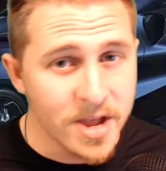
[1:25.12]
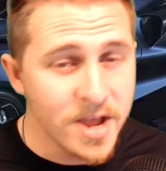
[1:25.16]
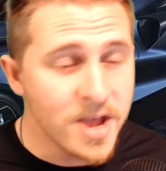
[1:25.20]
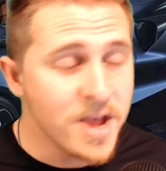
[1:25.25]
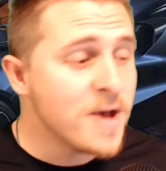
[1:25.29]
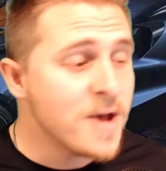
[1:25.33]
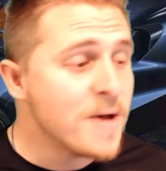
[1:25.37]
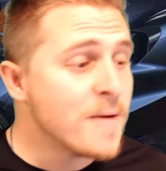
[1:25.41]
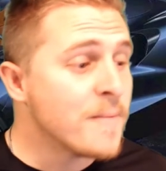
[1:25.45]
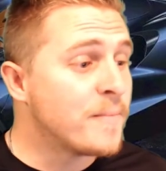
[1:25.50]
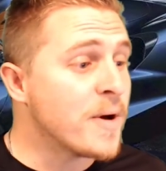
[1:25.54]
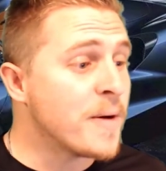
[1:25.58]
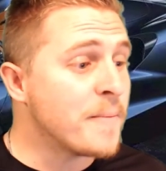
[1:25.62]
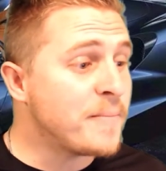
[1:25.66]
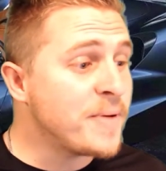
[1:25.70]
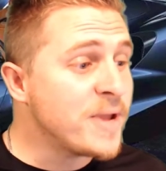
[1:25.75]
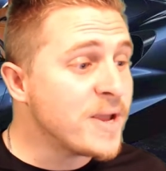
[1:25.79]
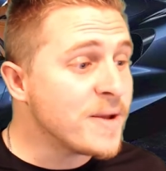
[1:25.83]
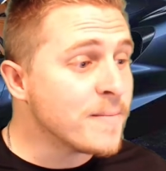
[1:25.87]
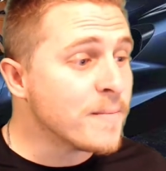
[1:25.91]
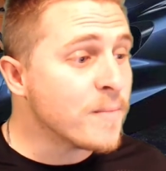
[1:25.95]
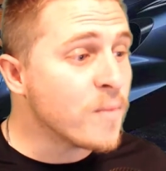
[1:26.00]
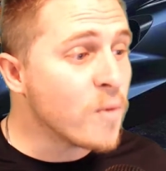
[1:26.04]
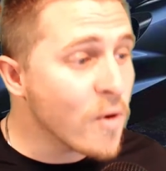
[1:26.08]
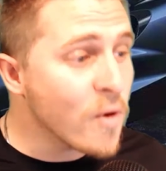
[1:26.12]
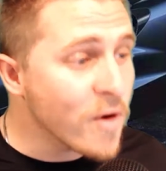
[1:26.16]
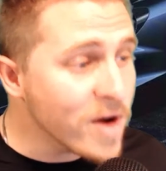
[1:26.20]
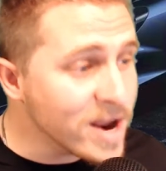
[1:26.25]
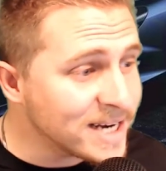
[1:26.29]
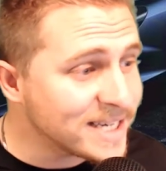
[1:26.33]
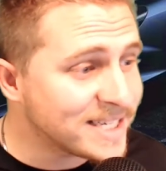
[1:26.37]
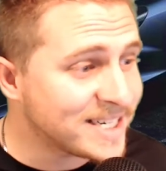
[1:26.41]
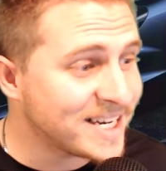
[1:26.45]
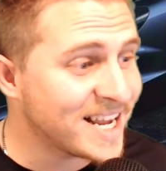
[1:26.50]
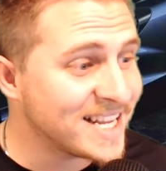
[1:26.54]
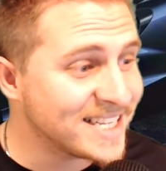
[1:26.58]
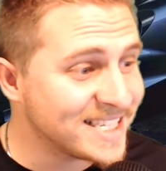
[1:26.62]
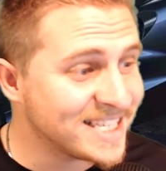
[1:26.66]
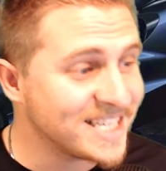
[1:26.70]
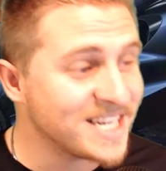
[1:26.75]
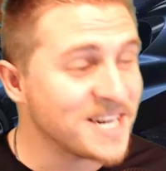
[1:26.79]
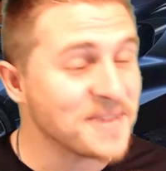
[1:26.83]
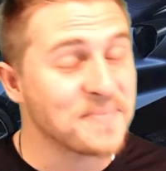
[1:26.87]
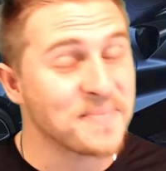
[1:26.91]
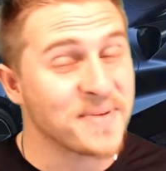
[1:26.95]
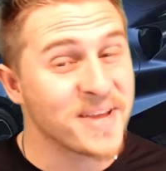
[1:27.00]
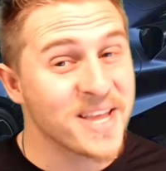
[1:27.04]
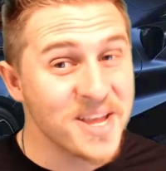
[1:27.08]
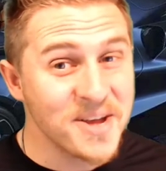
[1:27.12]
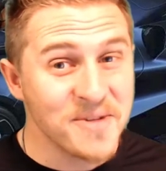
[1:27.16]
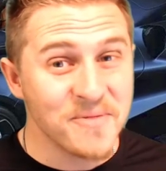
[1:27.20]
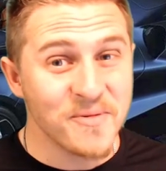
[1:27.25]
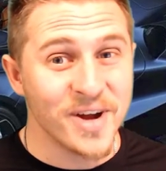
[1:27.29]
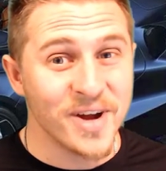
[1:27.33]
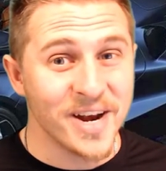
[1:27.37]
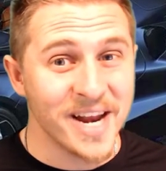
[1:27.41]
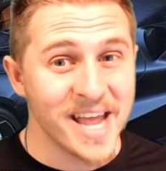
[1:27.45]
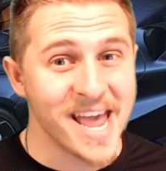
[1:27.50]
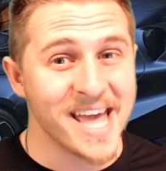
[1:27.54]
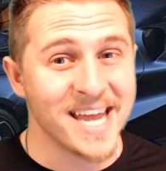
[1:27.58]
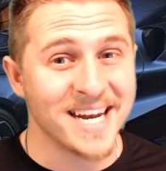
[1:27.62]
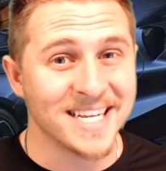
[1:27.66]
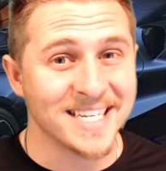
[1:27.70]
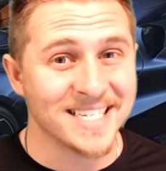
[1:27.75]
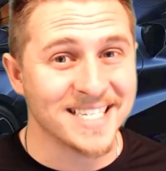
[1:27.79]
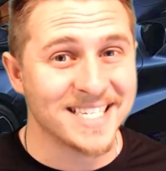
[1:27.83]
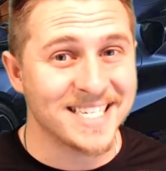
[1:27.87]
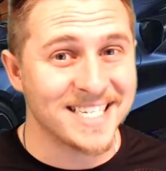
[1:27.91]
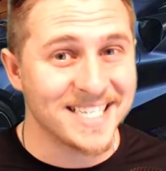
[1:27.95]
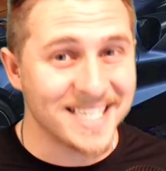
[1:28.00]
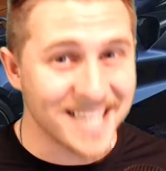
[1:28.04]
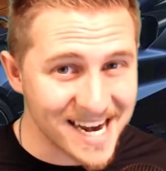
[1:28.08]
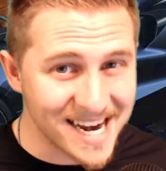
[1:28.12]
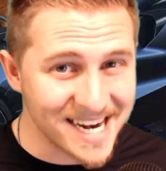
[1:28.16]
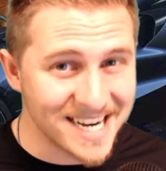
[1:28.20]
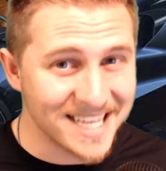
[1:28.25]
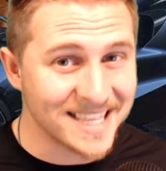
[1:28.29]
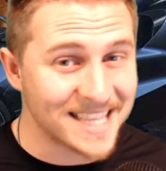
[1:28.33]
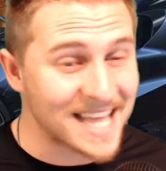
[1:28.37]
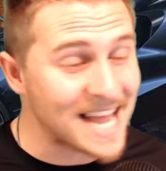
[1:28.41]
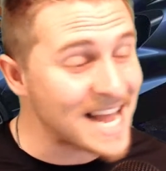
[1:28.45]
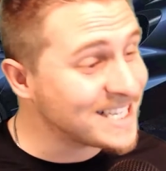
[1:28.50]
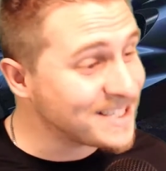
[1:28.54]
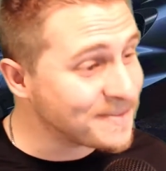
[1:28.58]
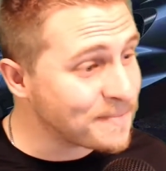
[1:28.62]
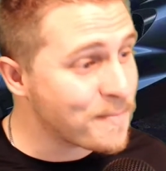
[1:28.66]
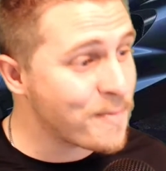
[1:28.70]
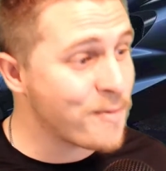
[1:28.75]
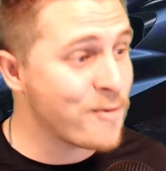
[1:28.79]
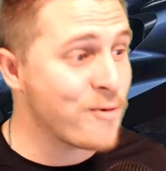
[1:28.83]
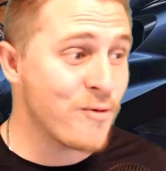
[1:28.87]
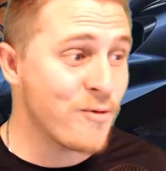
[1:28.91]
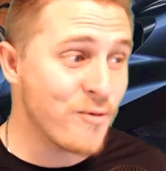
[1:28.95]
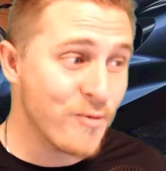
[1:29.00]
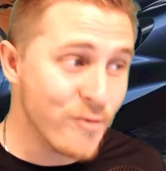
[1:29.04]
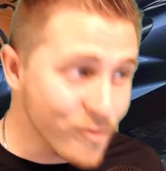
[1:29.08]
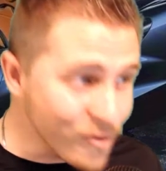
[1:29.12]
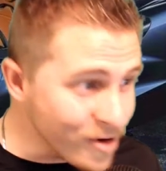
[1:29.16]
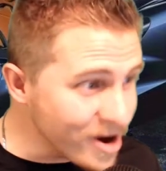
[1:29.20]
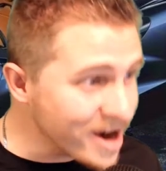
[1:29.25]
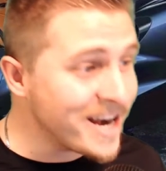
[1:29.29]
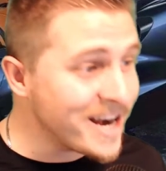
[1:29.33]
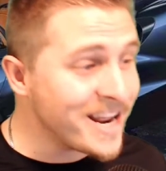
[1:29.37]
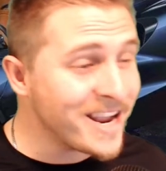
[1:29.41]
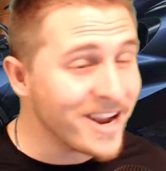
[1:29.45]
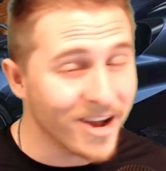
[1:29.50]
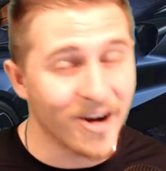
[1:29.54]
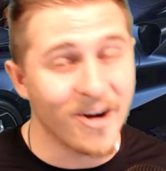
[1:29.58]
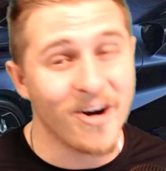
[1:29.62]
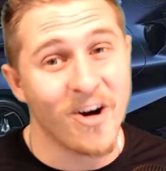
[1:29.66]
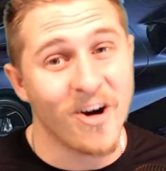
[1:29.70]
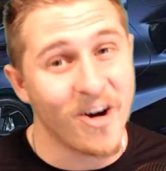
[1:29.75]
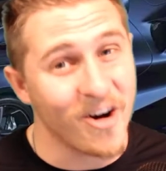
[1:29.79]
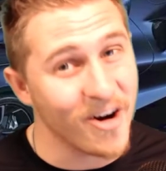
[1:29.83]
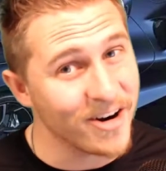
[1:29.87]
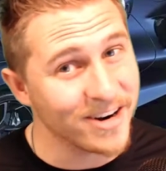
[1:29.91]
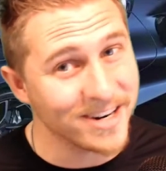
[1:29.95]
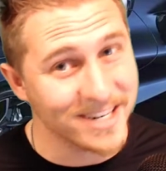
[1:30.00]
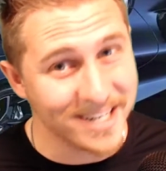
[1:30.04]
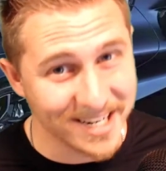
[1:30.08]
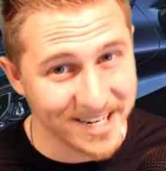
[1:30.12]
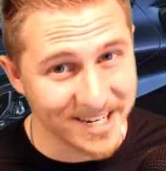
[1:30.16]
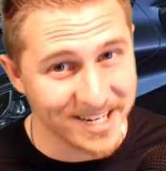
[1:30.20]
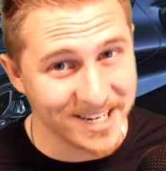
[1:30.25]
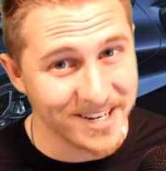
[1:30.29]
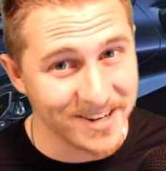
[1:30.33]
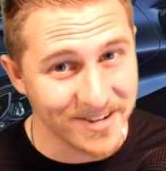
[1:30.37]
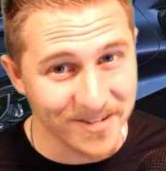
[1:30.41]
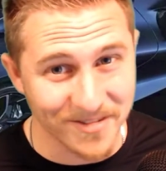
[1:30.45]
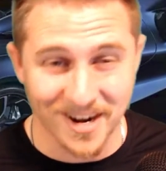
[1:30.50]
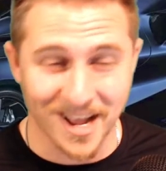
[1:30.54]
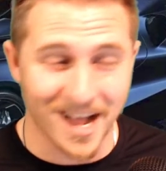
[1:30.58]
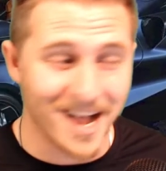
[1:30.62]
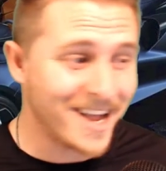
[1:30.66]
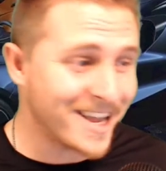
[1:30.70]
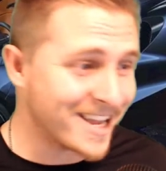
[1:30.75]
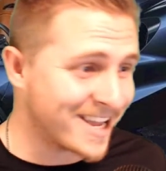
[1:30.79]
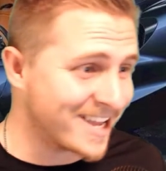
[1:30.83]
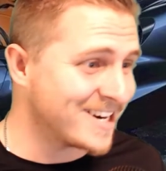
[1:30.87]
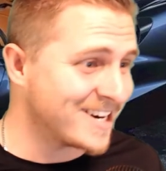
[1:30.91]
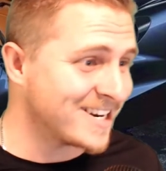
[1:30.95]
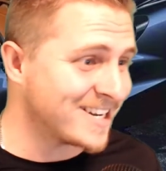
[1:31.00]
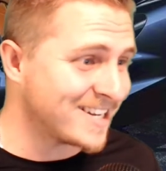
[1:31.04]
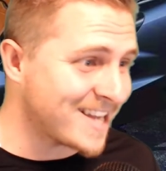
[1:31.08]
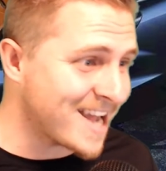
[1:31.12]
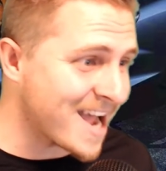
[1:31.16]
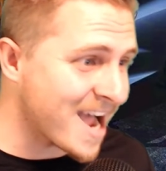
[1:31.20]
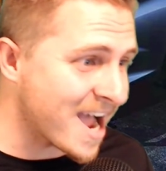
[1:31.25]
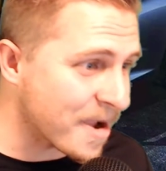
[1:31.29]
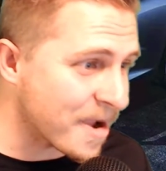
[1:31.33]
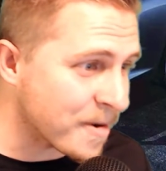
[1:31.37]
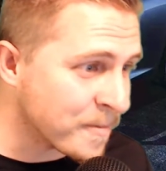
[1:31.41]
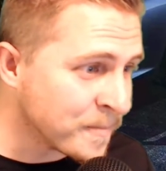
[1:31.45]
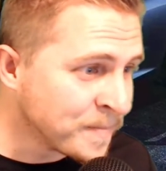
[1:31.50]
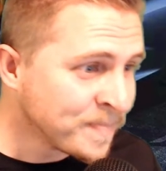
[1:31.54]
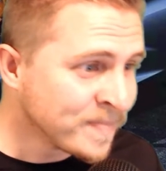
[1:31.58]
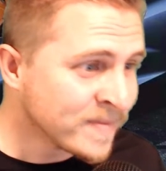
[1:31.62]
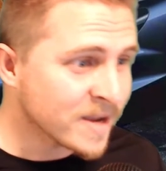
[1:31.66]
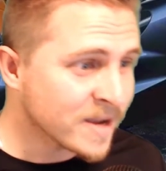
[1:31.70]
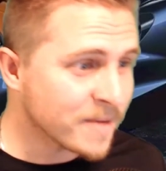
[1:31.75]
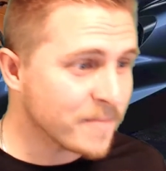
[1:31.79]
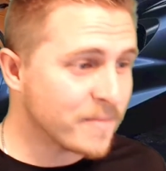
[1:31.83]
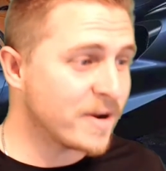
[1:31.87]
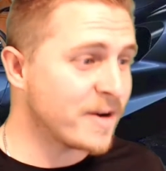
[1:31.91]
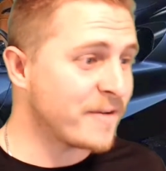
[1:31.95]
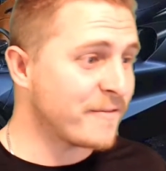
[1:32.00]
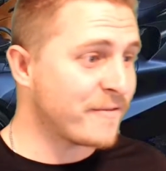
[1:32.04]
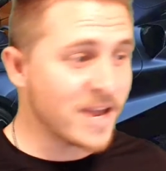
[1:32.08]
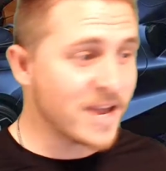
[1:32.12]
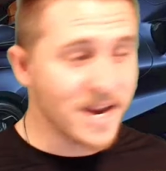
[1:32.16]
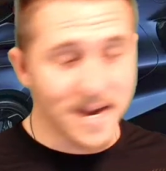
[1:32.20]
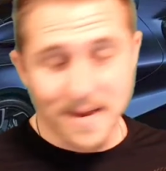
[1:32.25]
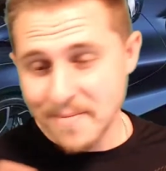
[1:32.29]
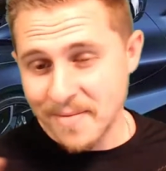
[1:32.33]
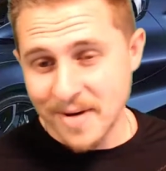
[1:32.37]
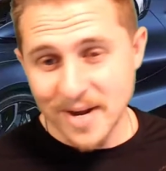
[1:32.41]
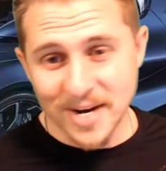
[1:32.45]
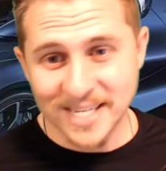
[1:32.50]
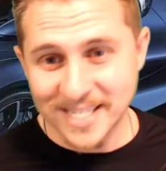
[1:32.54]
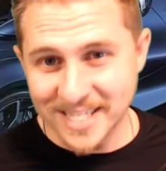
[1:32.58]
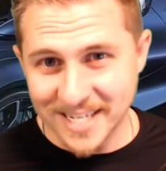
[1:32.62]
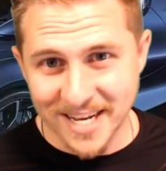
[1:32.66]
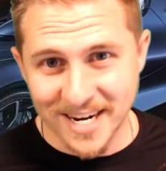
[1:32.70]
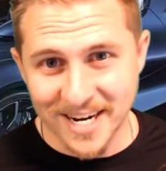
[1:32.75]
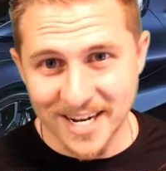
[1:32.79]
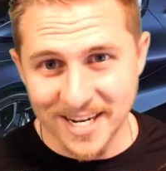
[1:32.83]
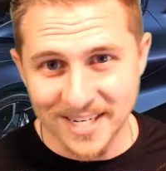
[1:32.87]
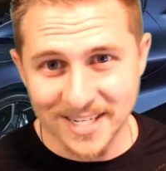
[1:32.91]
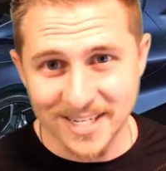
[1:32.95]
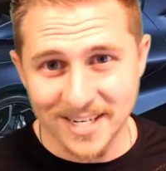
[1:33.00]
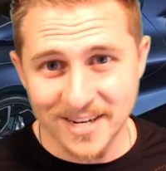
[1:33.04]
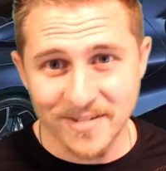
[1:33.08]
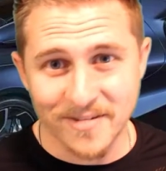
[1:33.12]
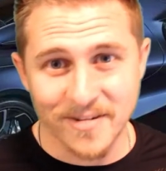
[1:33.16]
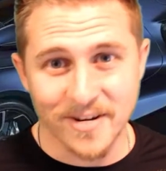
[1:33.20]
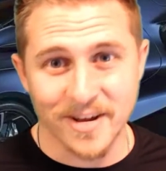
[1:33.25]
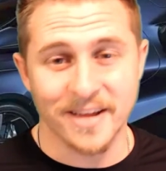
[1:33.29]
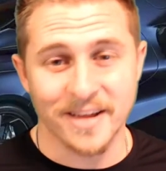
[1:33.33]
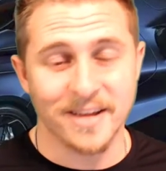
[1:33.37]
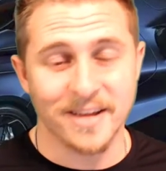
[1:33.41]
But being more intense than a P1 and a Senna, that's pretty hard to do. Not going to lie. But if anybody's going to do it,